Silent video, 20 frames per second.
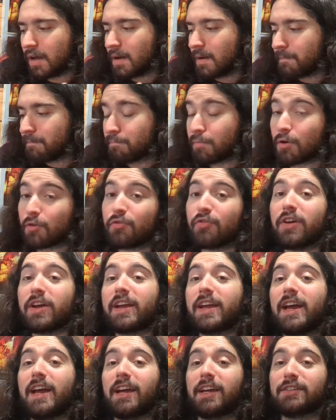Birthday
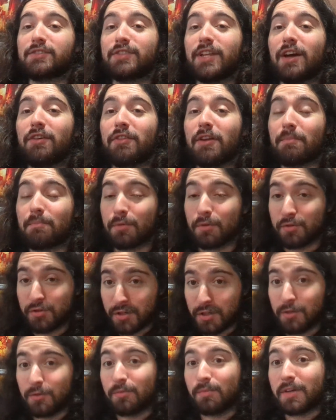cake is now number
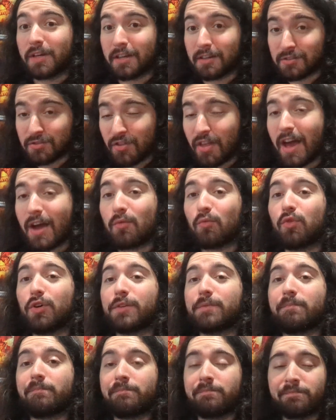2 because that
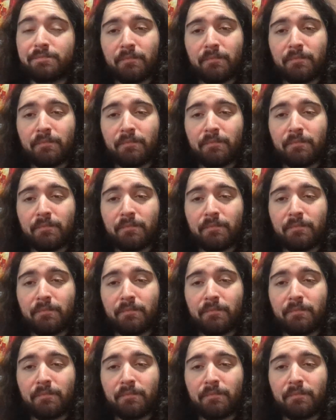one,